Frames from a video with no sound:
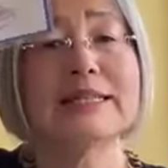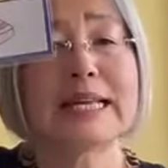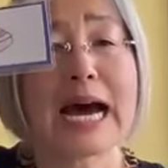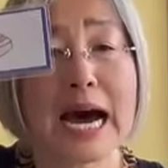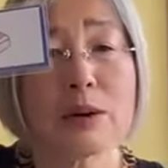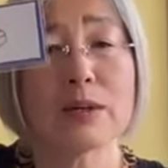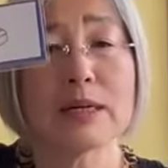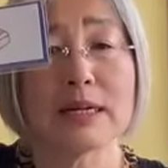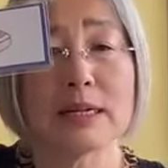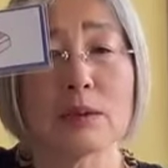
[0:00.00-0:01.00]

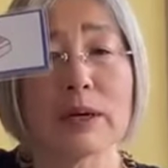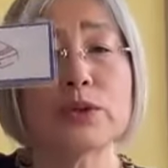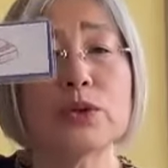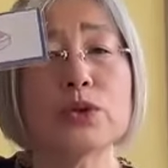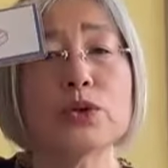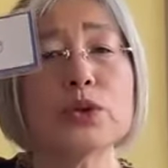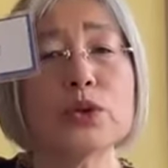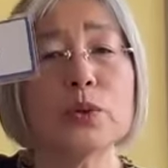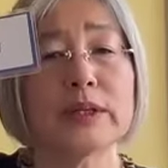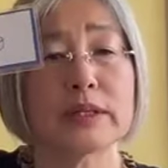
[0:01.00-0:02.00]
Towel. What do you
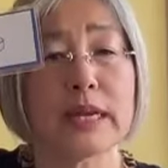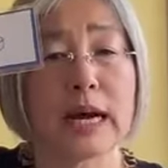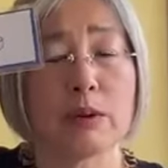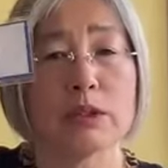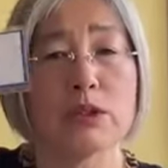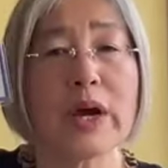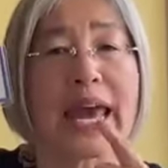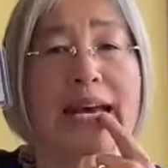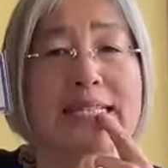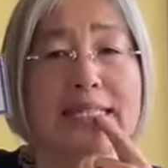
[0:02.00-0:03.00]
do with a towel? You
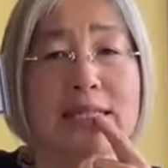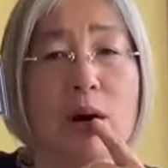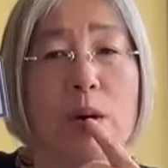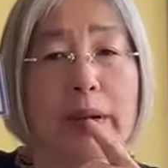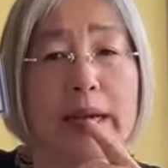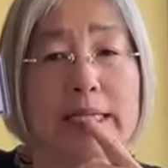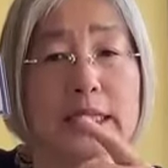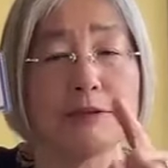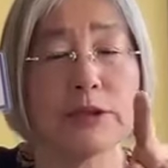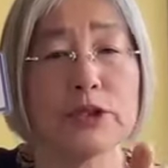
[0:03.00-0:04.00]
ask always.
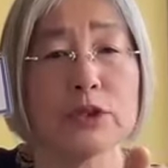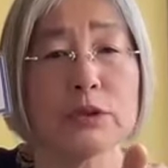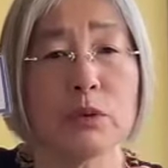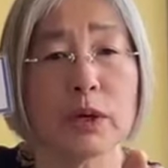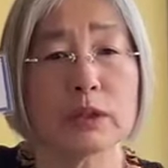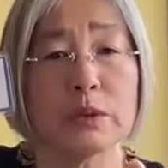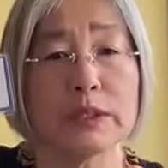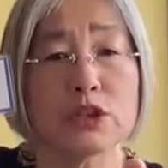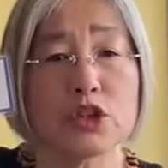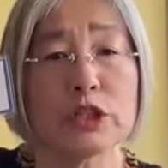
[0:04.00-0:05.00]
If you work with
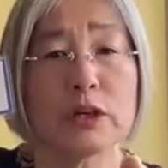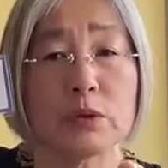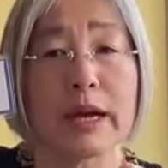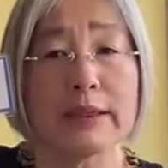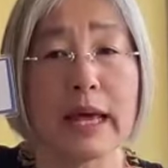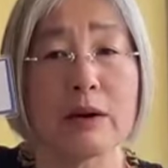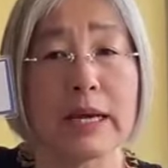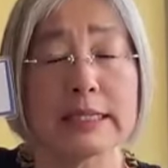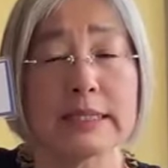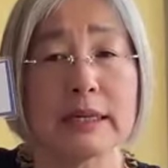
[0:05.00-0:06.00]
the children right now
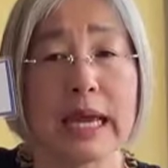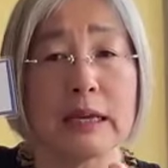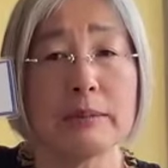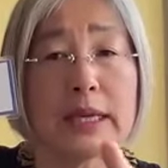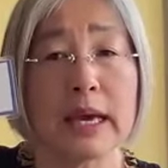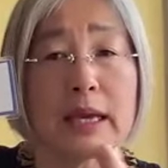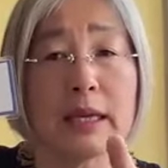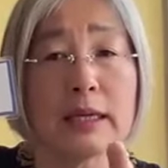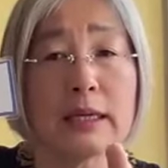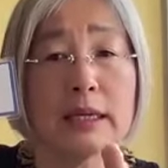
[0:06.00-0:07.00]
as a
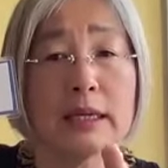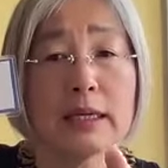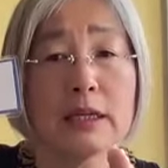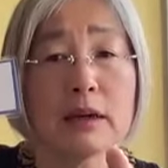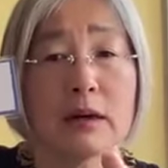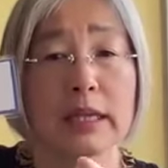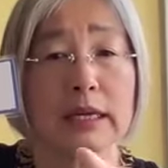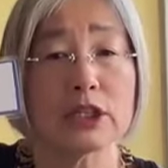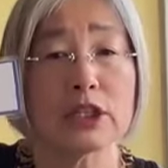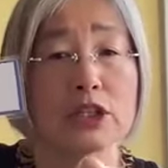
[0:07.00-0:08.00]
ABA,
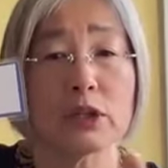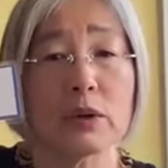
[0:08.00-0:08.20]
technician